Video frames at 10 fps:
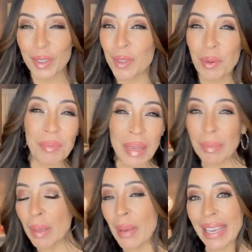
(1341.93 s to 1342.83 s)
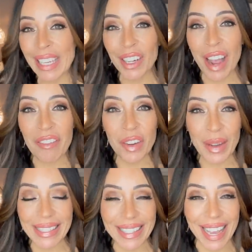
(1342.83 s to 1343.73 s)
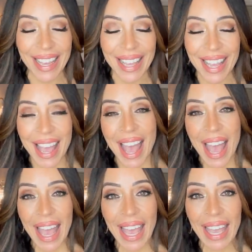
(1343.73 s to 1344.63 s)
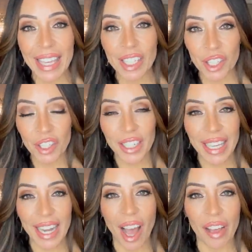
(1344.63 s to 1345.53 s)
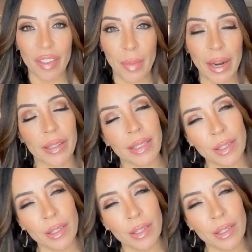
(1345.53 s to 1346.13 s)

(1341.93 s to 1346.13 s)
So meet me back here every Wednesday and you're gonna get all the bargains.